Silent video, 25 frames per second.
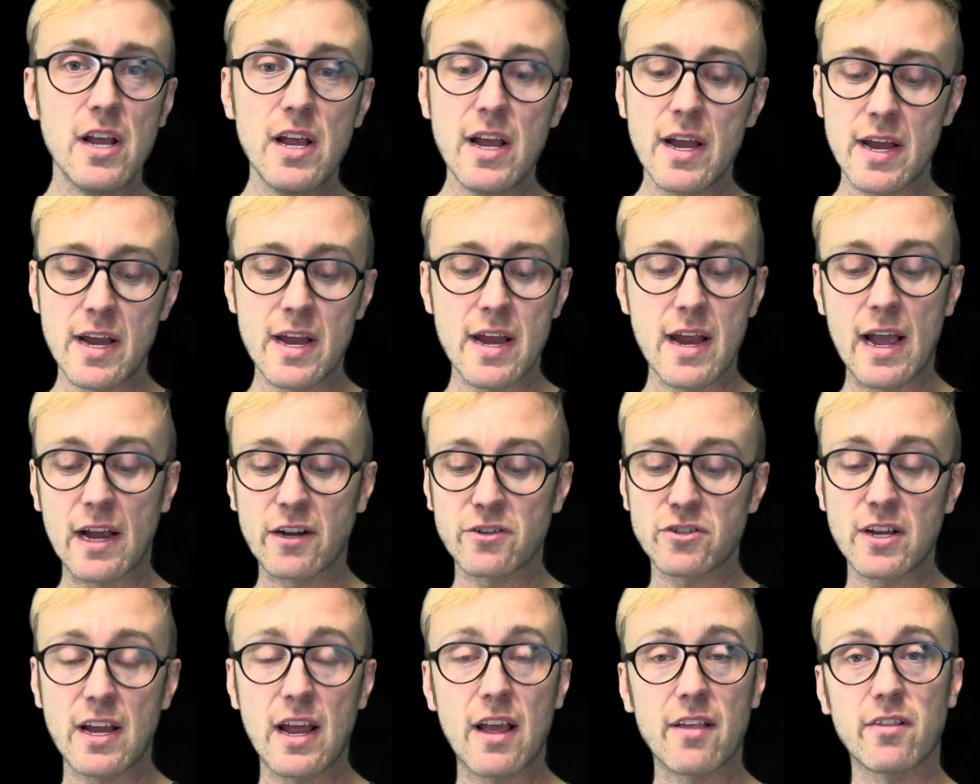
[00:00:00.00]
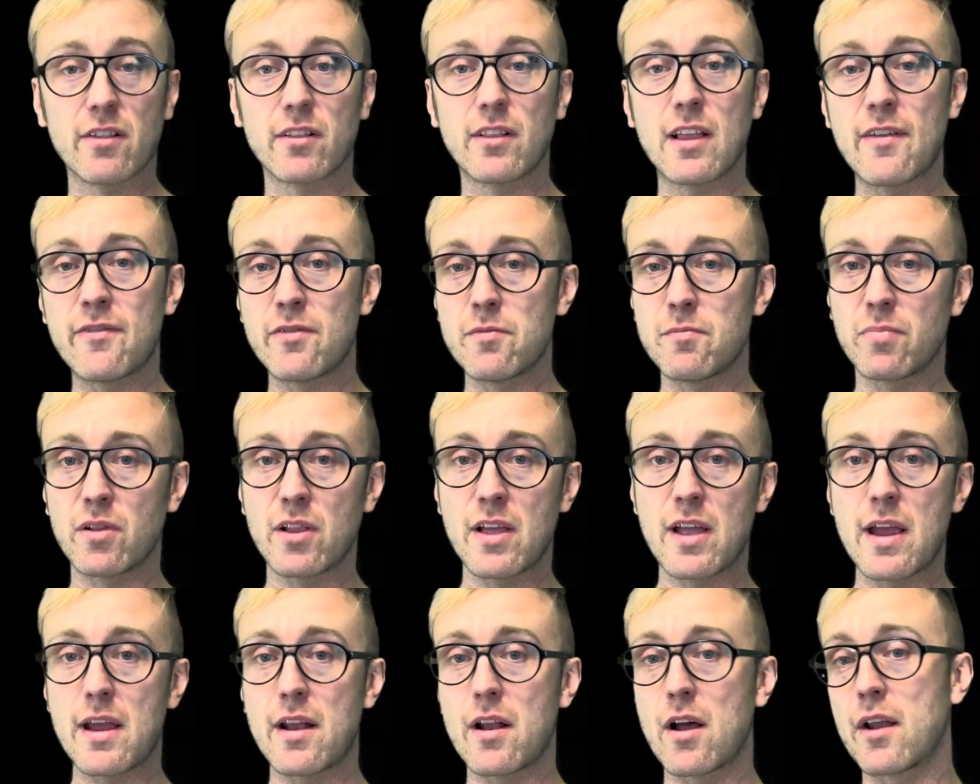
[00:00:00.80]
He actually has
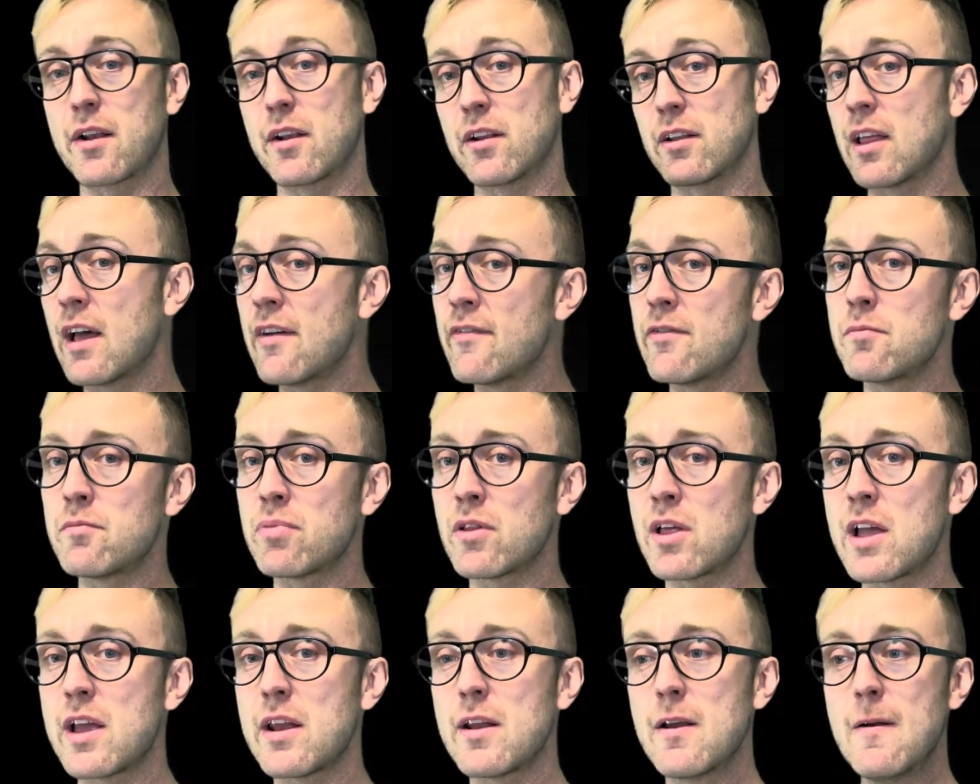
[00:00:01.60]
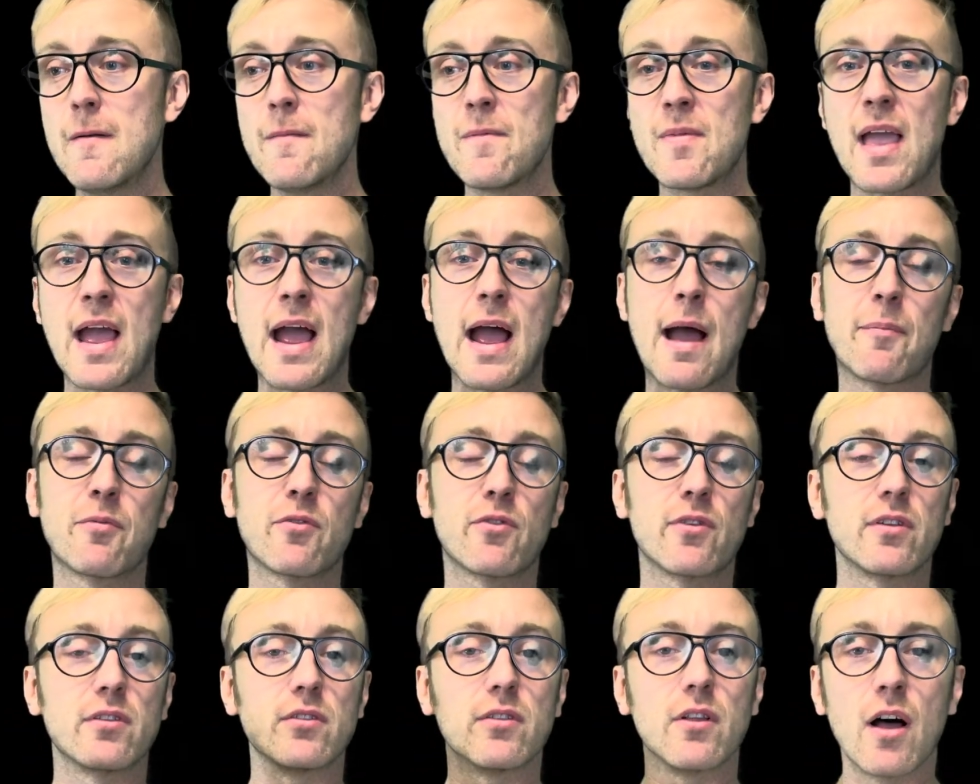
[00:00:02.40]
11-blade on 11-blade,
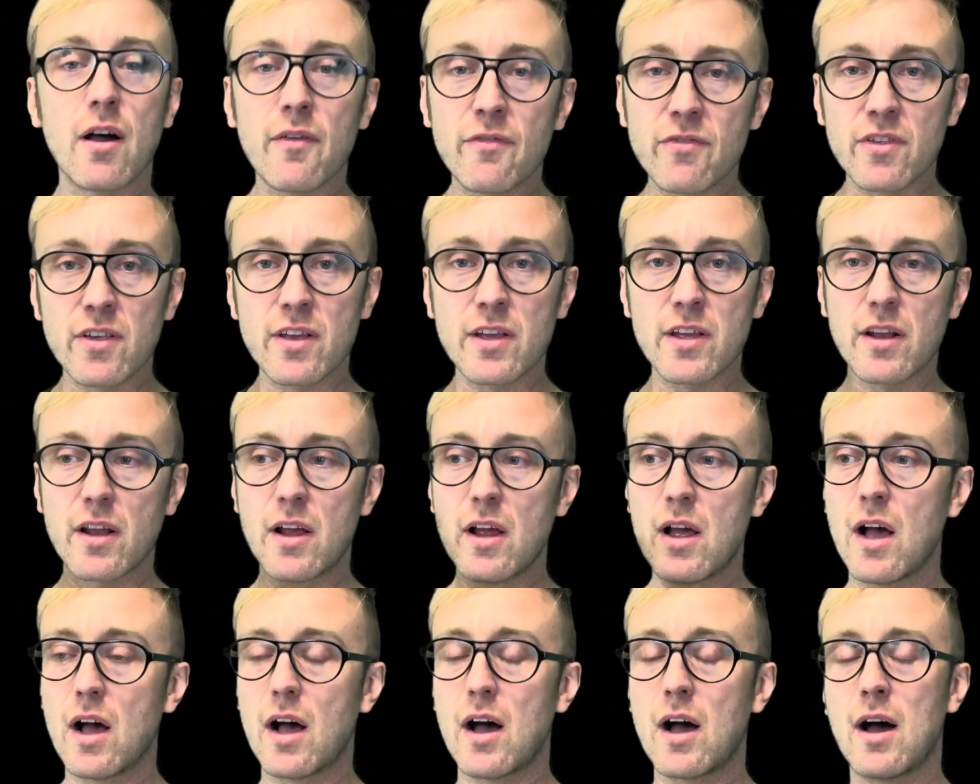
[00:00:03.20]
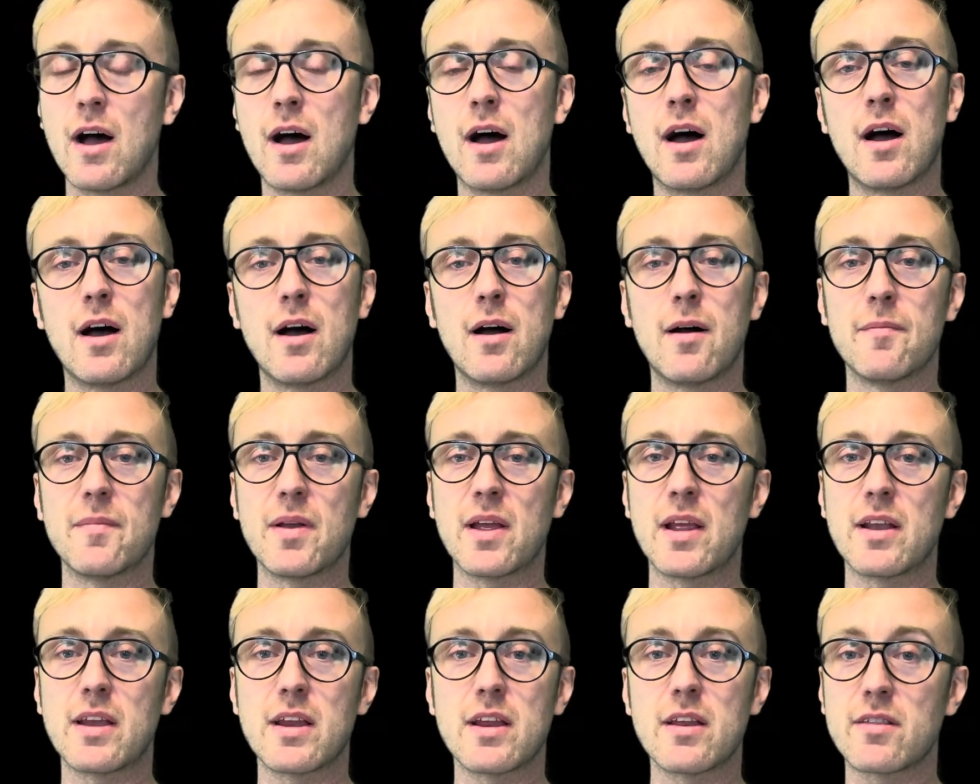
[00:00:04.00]
absolutely loves it.
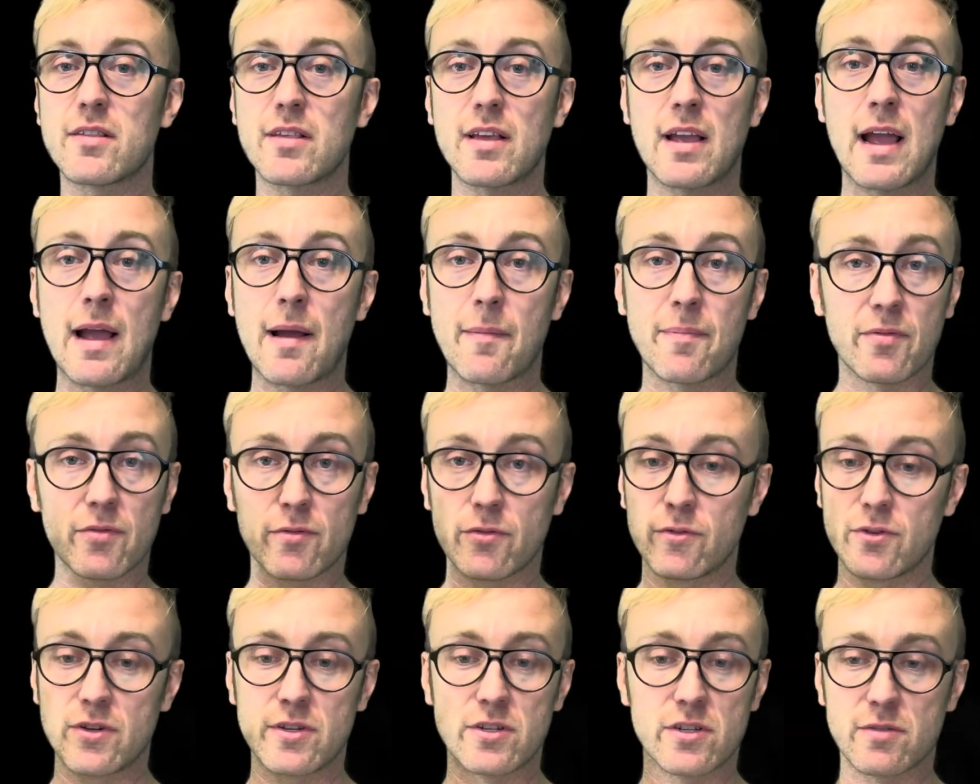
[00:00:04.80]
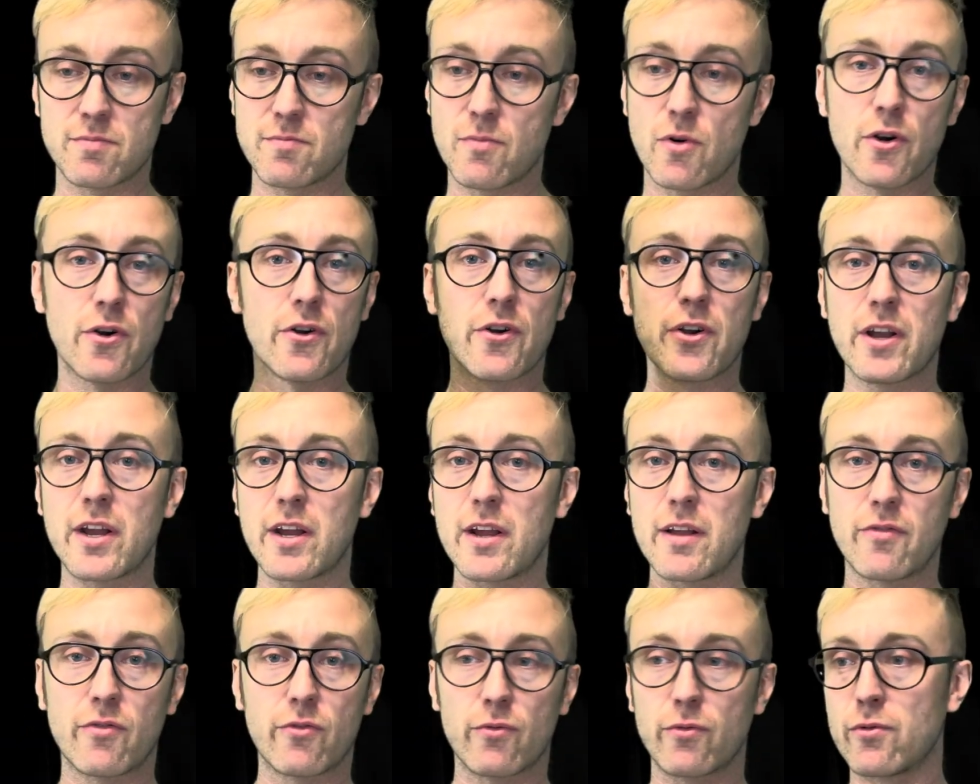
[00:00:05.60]
And he's absolutely just murdering
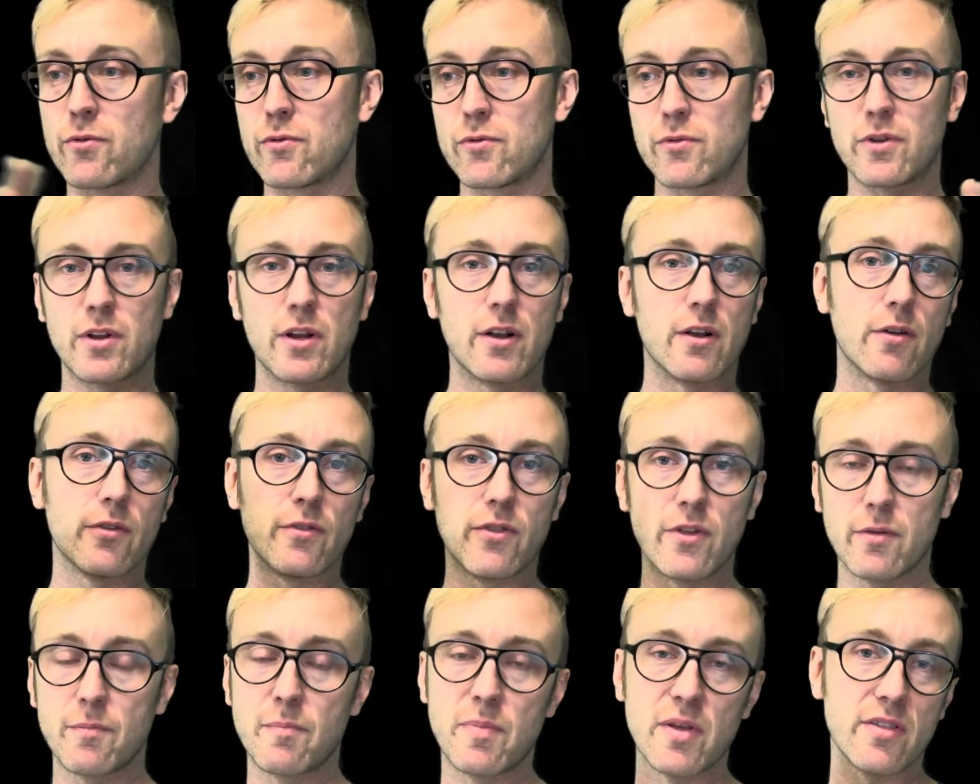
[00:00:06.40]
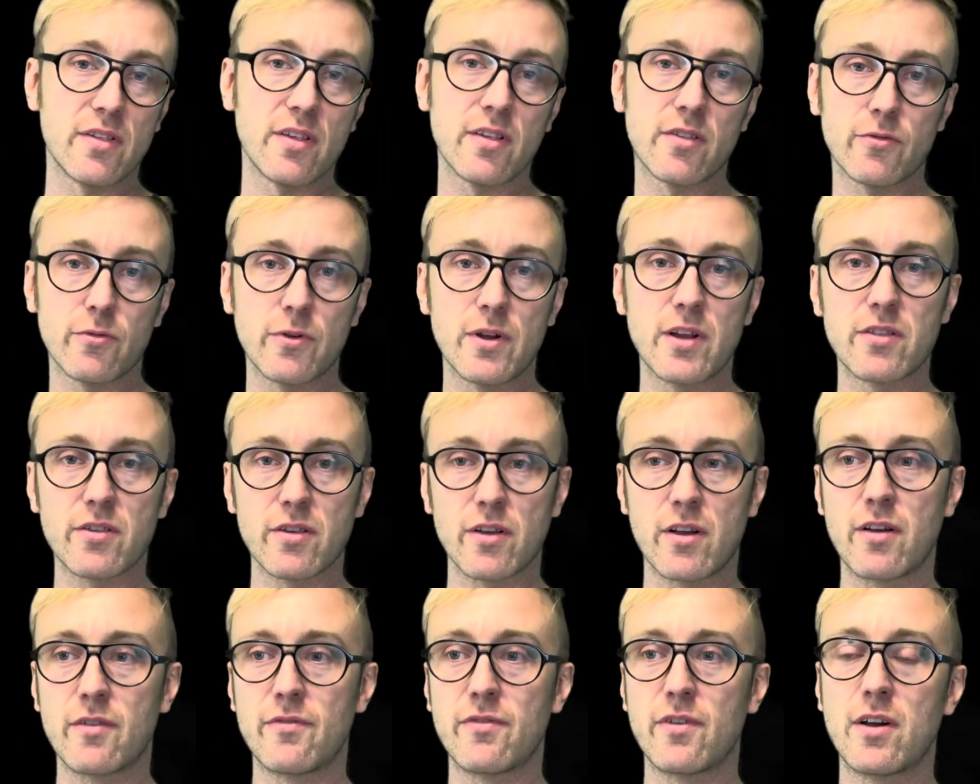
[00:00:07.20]
it through, you know, the busy streets
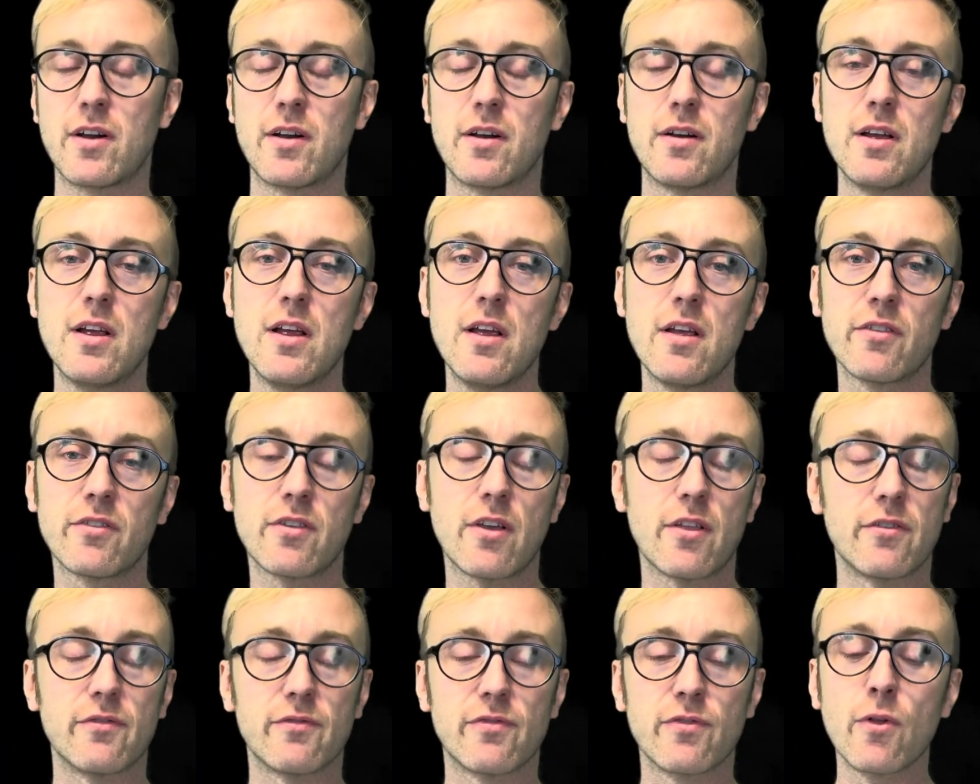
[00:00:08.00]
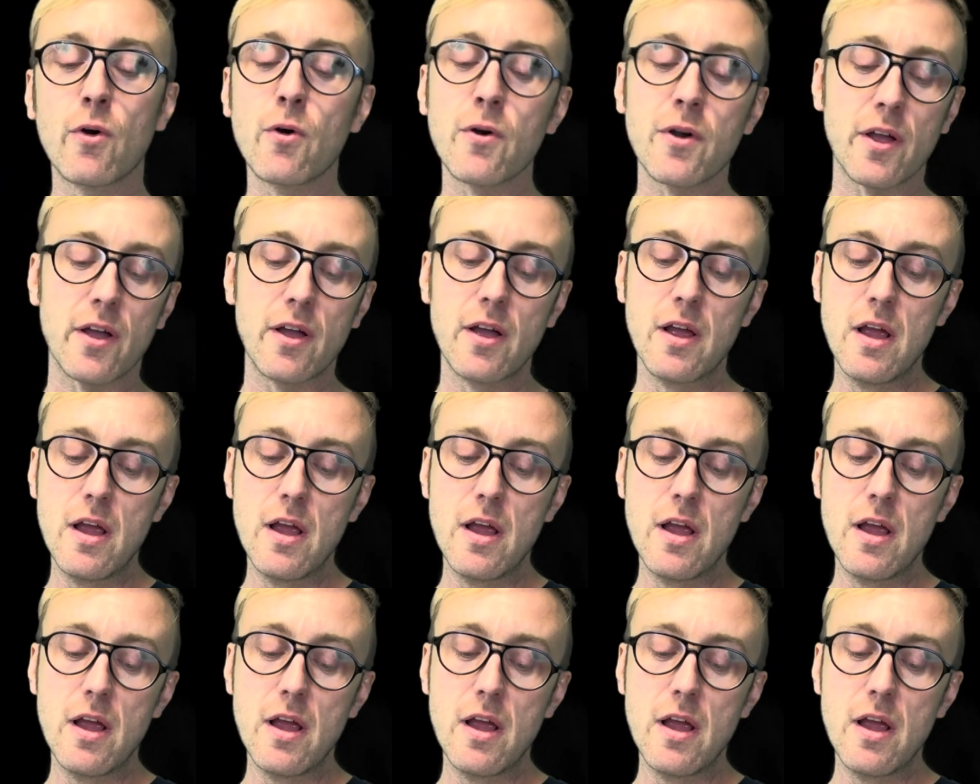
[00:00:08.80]
of Southern Florida.